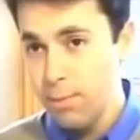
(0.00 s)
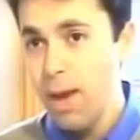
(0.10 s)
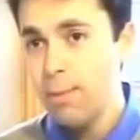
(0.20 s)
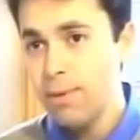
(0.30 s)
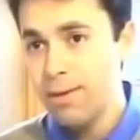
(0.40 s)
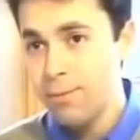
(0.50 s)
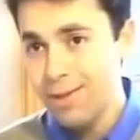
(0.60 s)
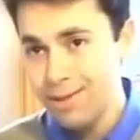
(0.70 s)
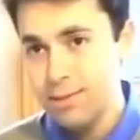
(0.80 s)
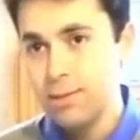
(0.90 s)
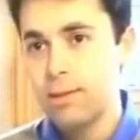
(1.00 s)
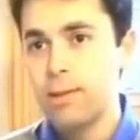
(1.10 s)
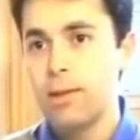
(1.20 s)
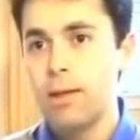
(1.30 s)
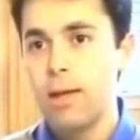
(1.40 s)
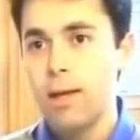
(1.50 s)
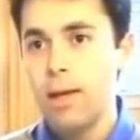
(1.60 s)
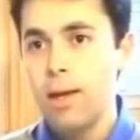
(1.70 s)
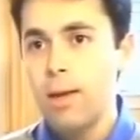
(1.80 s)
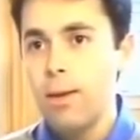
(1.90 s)
up the Bible and read it.
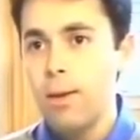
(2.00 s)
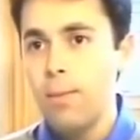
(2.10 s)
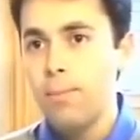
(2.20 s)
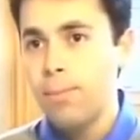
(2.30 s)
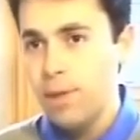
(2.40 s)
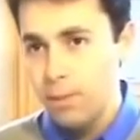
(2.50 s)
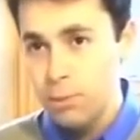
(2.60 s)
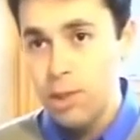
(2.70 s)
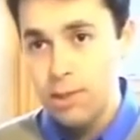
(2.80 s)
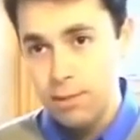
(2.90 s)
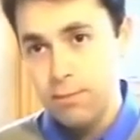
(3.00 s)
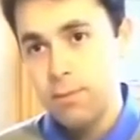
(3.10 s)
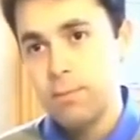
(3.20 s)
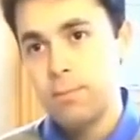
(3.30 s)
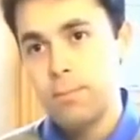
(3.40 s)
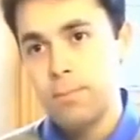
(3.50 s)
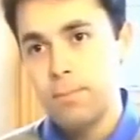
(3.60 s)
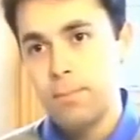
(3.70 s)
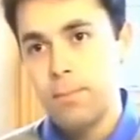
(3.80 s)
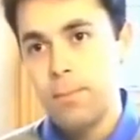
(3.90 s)
Be objective.
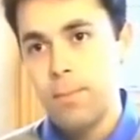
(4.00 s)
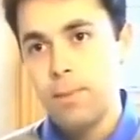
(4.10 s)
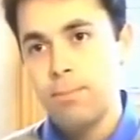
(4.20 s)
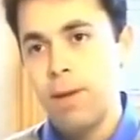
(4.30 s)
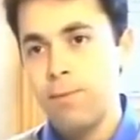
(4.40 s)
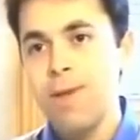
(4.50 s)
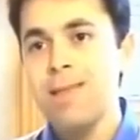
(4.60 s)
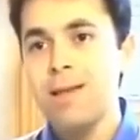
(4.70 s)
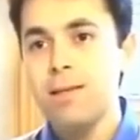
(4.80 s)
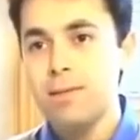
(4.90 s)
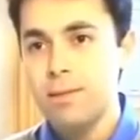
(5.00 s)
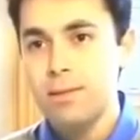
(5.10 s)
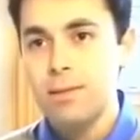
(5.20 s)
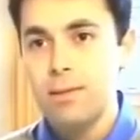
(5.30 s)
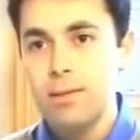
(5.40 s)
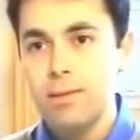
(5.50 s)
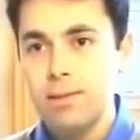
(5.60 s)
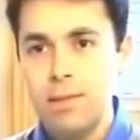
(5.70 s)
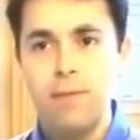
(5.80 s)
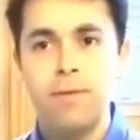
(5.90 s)
By reading it,
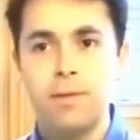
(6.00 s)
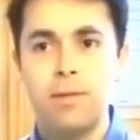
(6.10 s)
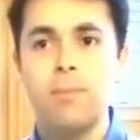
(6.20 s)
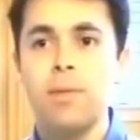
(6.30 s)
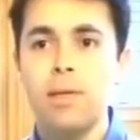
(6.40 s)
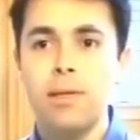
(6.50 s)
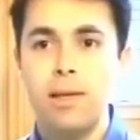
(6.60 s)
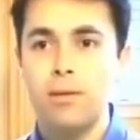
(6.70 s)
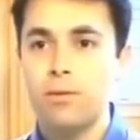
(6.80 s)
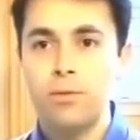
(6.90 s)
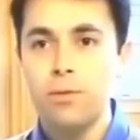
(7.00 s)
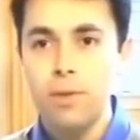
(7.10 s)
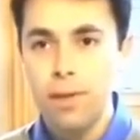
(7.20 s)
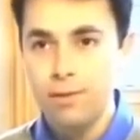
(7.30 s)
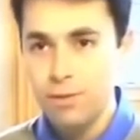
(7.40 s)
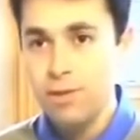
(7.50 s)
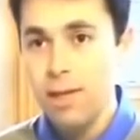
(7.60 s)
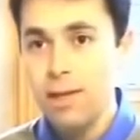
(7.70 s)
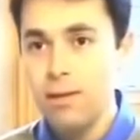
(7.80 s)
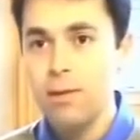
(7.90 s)
see if it's something that you truly
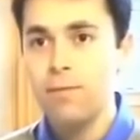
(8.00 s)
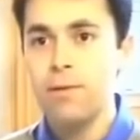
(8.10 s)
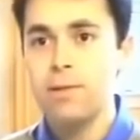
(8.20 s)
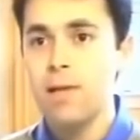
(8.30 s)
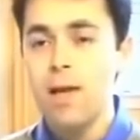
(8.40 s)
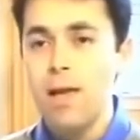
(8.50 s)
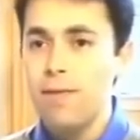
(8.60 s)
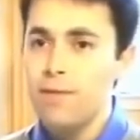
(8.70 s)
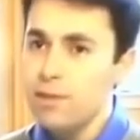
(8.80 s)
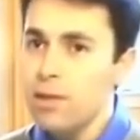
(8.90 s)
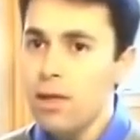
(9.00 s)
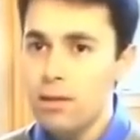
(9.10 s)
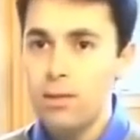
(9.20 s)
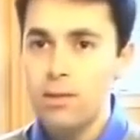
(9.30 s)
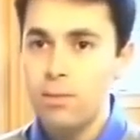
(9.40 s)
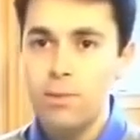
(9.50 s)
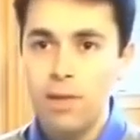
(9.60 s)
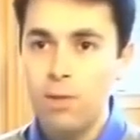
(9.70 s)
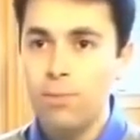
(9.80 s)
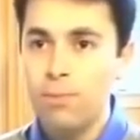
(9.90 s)
understand, and if it's not something
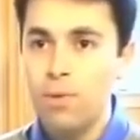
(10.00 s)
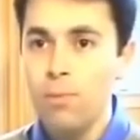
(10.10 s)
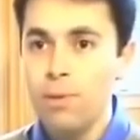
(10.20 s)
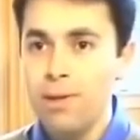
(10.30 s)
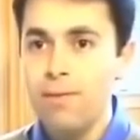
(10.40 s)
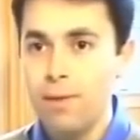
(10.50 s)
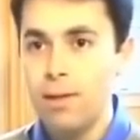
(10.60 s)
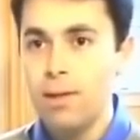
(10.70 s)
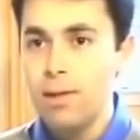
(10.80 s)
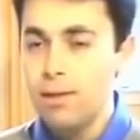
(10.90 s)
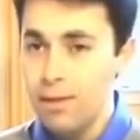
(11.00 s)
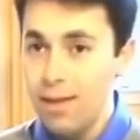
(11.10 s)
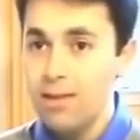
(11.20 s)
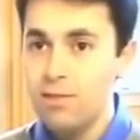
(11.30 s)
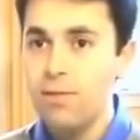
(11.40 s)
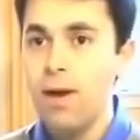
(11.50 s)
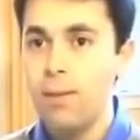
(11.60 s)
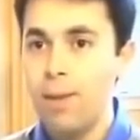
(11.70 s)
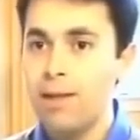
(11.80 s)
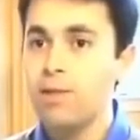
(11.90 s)
that you don't believe in, then that is
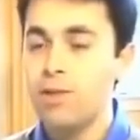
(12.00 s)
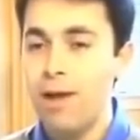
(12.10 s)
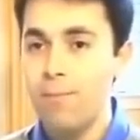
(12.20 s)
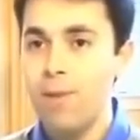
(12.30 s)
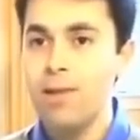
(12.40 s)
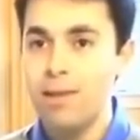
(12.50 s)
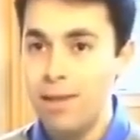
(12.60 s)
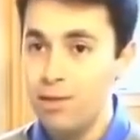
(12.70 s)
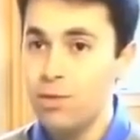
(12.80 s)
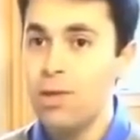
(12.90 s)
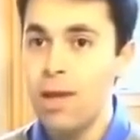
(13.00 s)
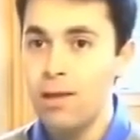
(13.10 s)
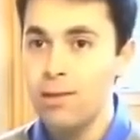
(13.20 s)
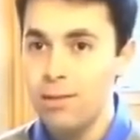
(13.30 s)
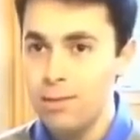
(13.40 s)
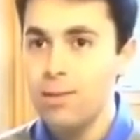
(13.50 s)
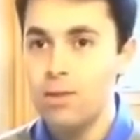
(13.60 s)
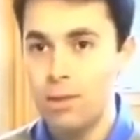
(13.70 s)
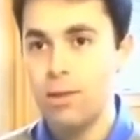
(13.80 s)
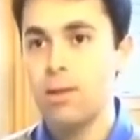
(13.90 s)
fine. At least you have made an educated
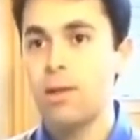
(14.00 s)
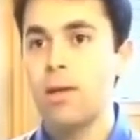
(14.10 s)
decision.